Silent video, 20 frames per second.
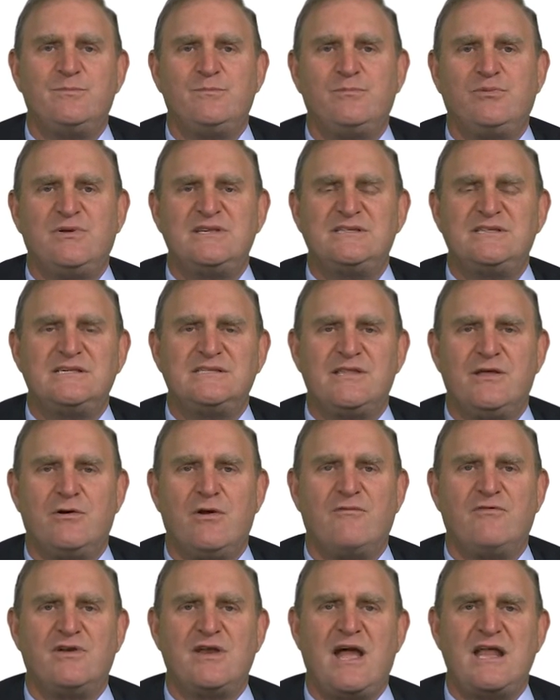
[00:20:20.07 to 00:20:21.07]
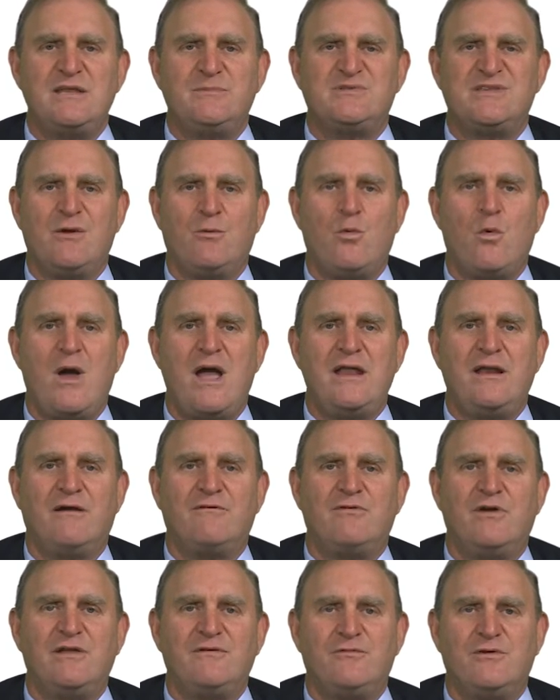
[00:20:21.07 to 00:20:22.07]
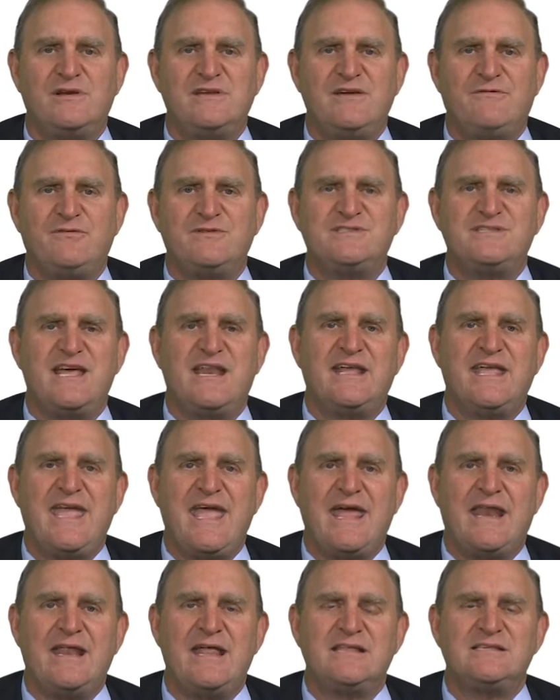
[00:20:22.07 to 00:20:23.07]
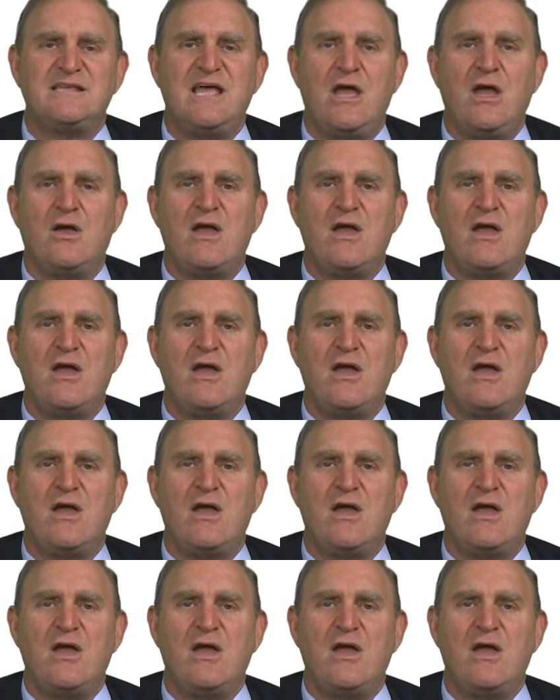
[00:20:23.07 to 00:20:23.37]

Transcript: precincts that are over 90% white are voting for a different set of candidates,